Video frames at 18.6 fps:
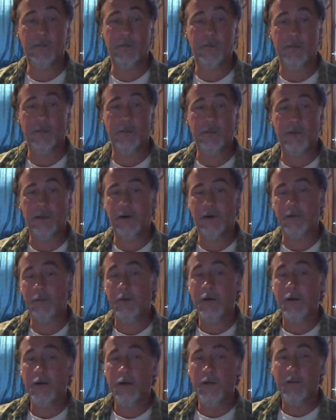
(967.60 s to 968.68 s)
now
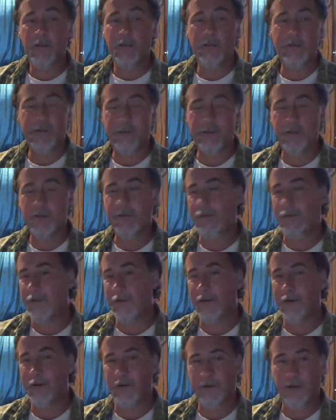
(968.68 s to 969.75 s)
they sell this thing
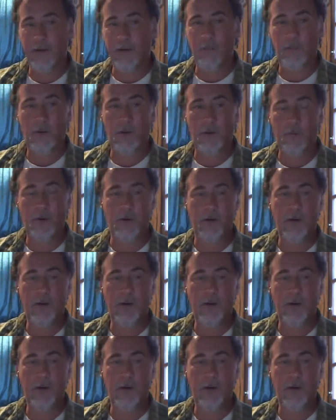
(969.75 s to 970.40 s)
at Walmart.